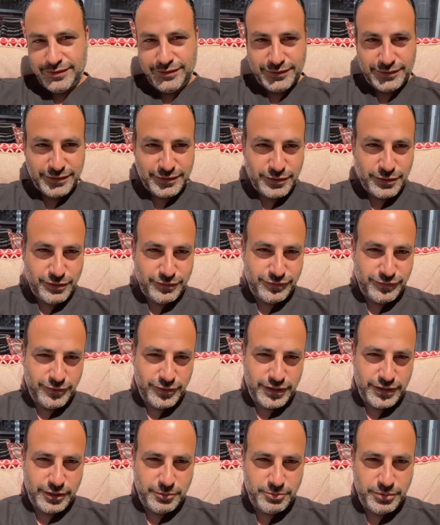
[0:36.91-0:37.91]
You can go
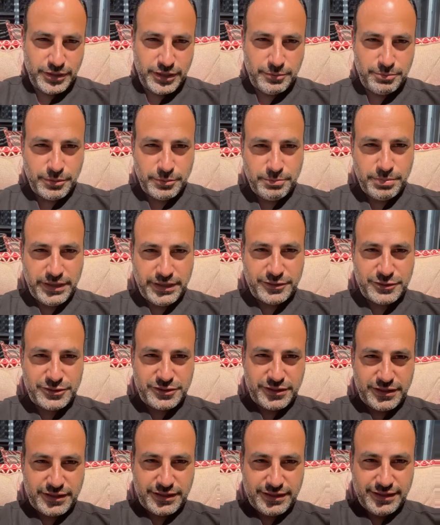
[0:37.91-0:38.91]
for it. I'll put up a
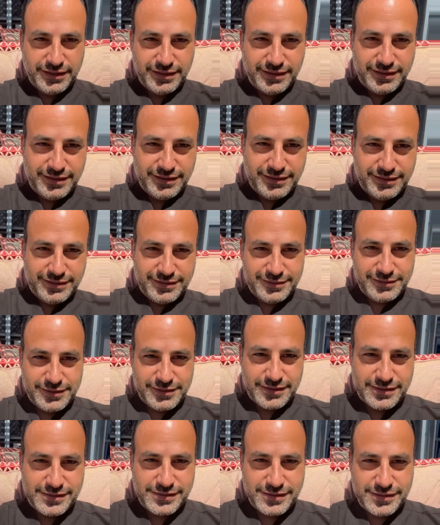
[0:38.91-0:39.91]
picture
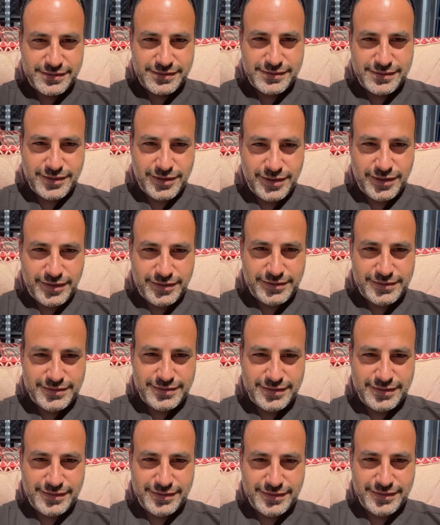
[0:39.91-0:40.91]
just to start